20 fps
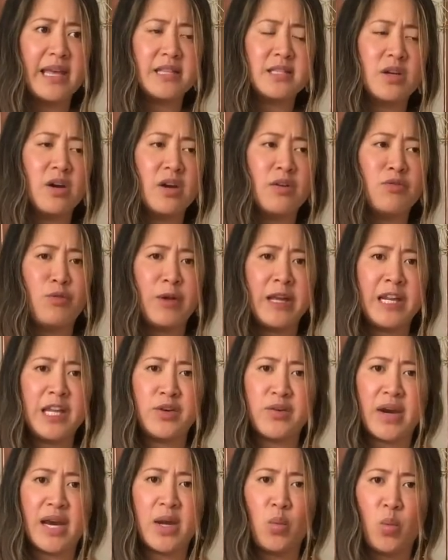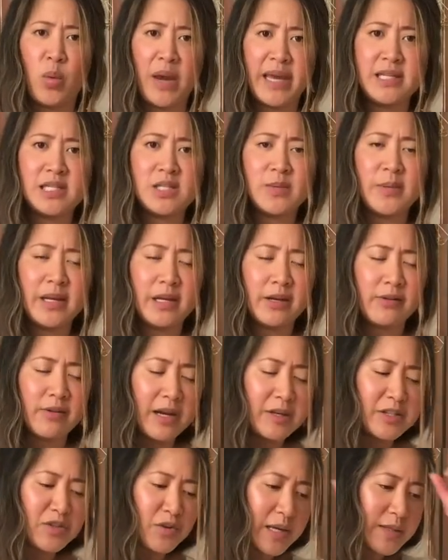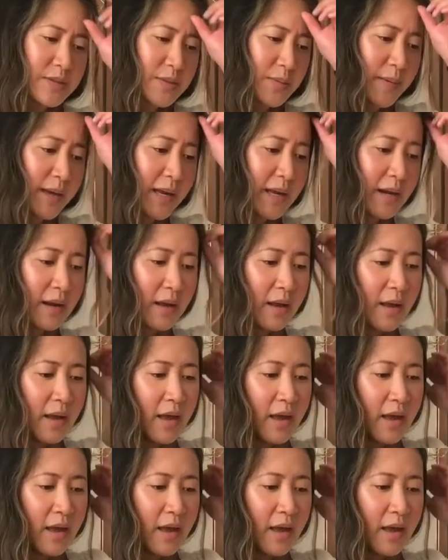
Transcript: It's got a really great weight to it and a great drape to it.